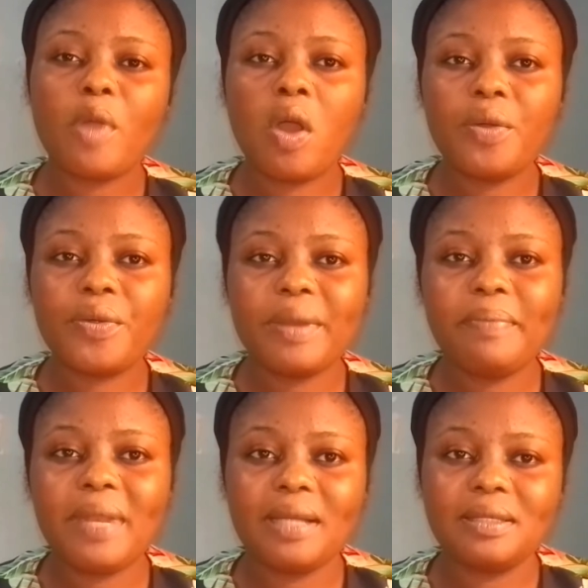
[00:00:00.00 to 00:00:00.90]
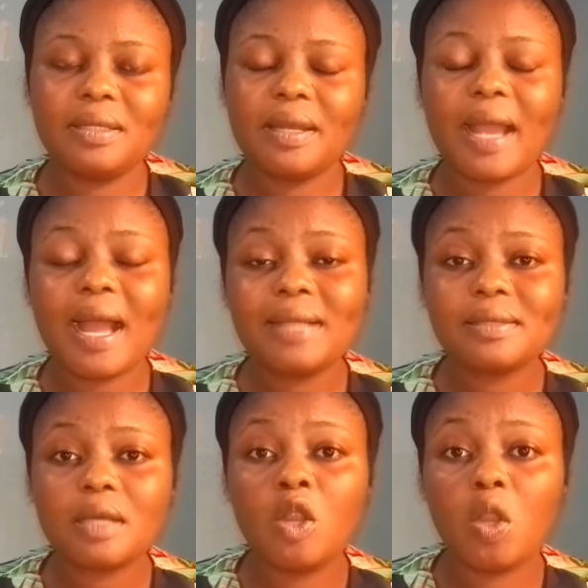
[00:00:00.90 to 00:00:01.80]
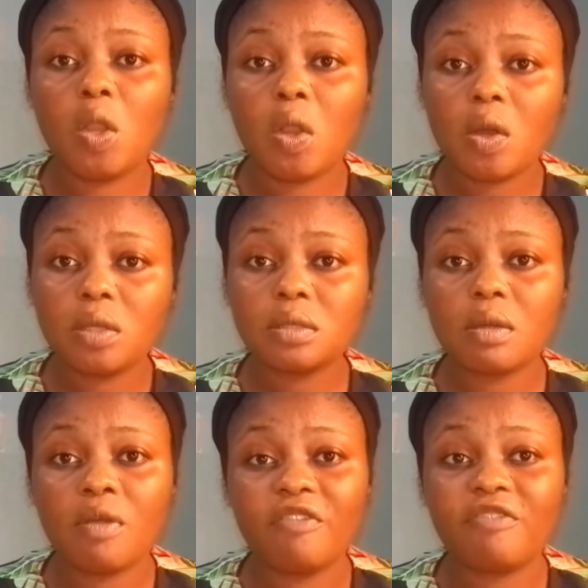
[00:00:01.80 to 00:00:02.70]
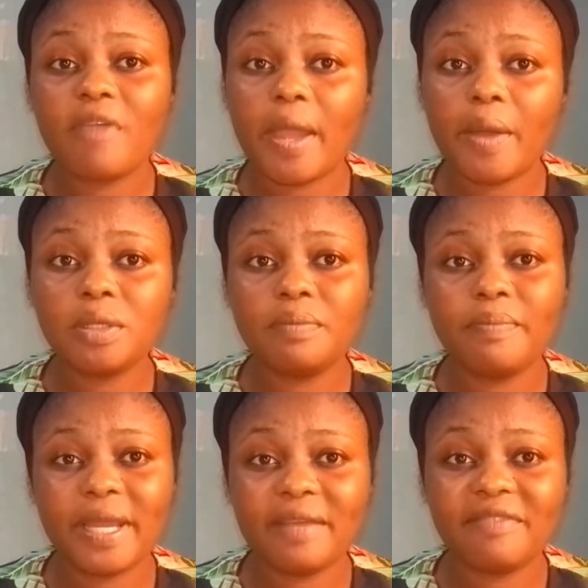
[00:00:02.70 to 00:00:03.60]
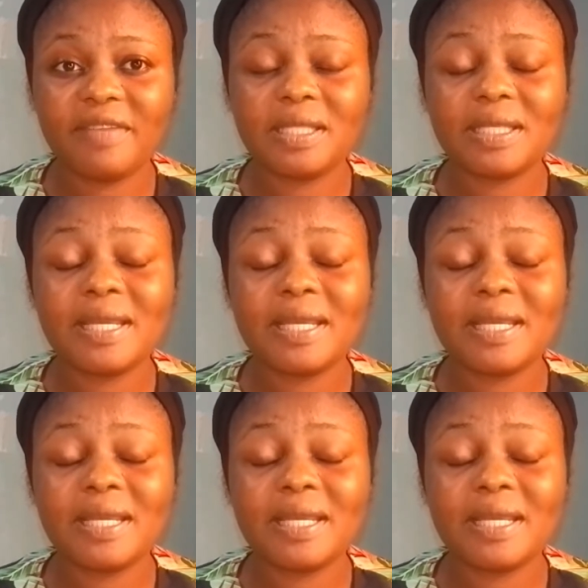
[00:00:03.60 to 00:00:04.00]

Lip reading: or green plantain has a lot of health benefits.